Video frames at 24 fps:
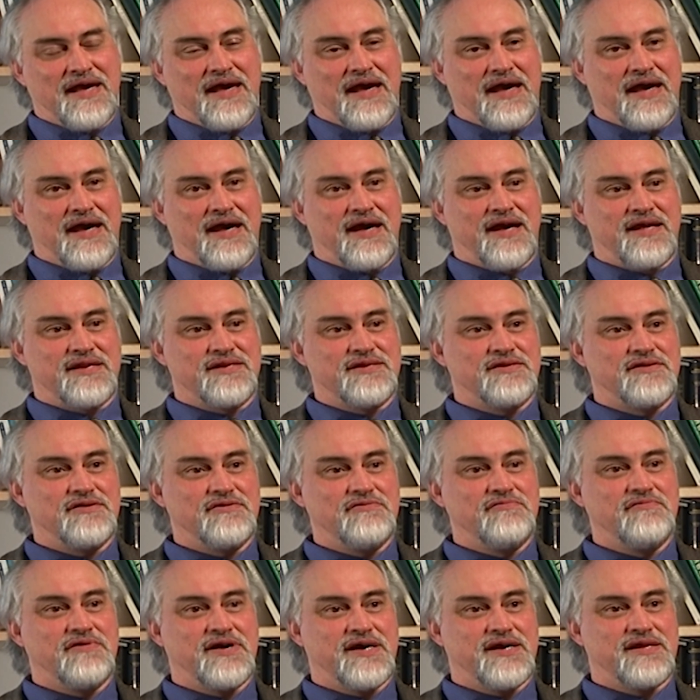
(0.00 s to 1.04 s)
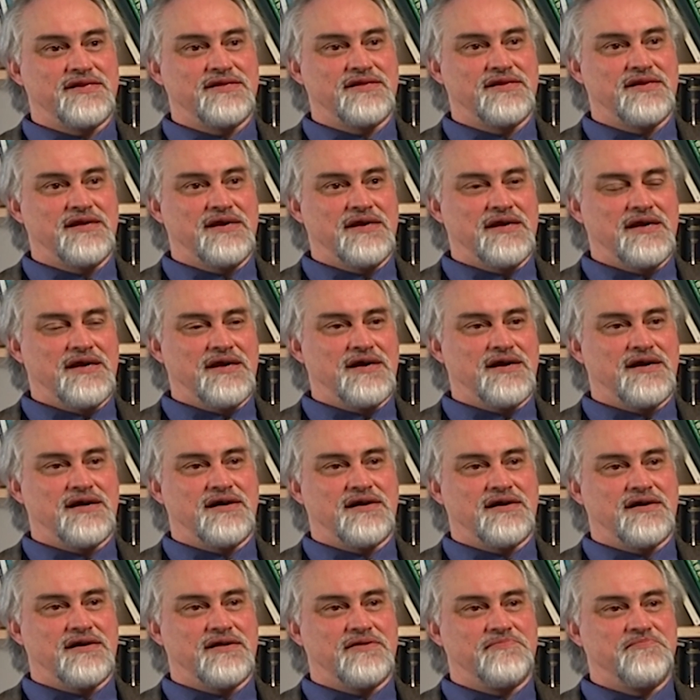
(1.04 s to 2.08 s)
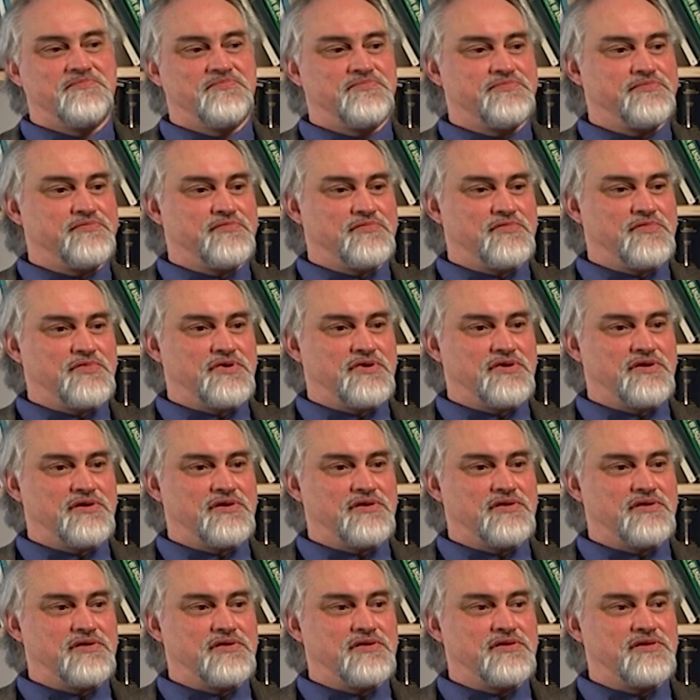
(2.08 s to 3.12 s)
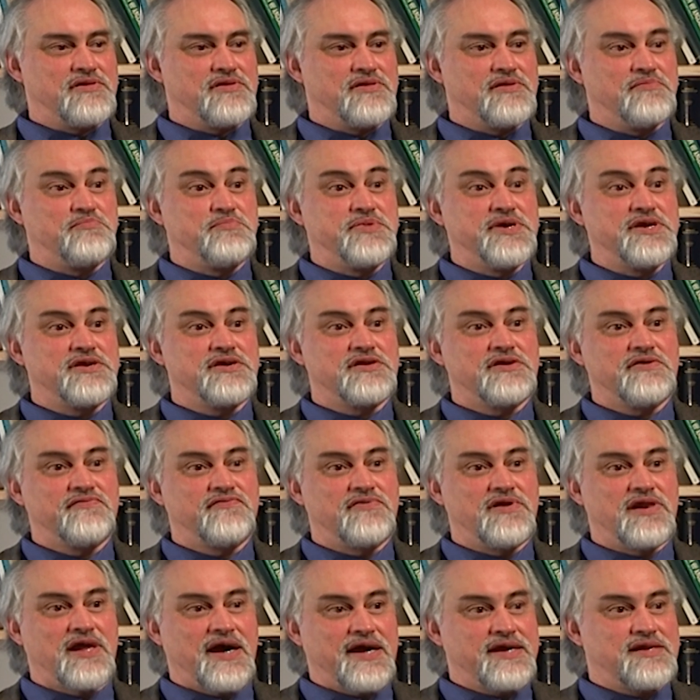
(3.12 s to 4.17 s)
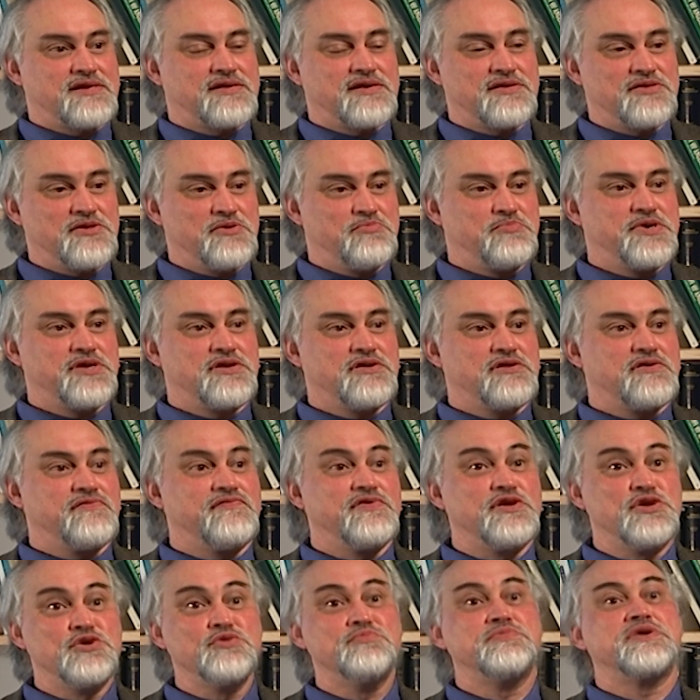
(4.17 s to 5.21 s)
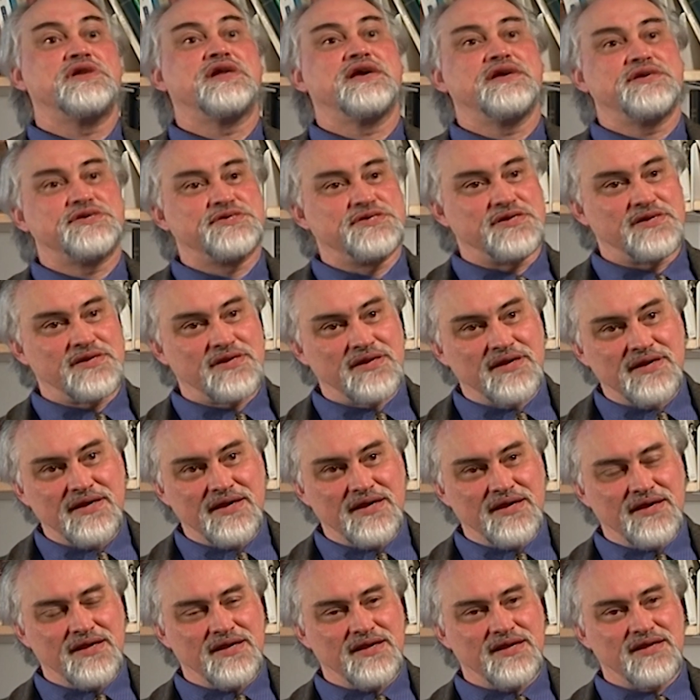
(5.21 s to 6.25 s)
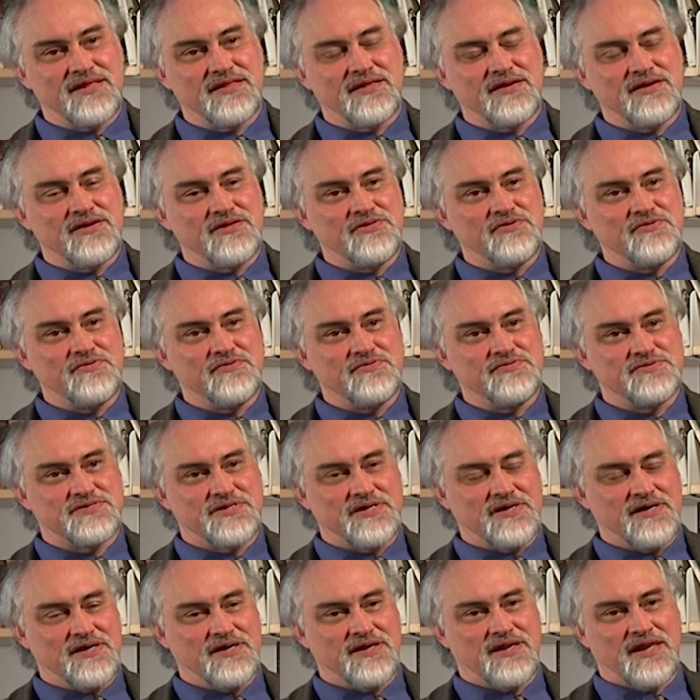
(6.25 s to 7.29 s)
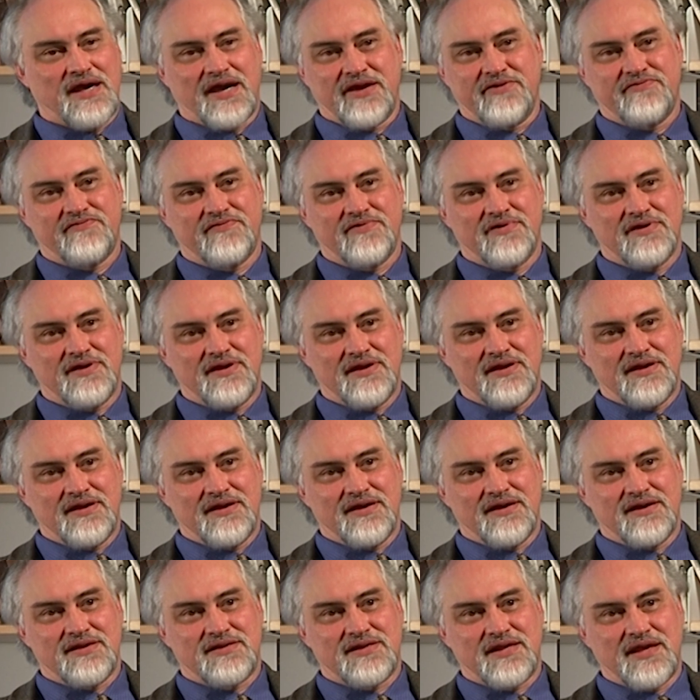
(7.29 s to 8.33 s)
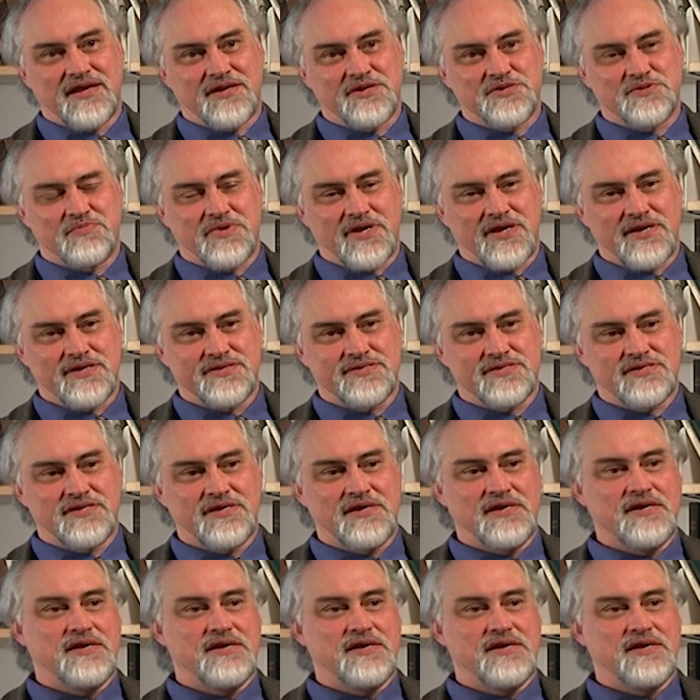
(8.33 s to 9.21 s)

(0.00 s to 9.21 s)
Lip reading: and when the period of light and the period of illumination in the Hindu's life takes place.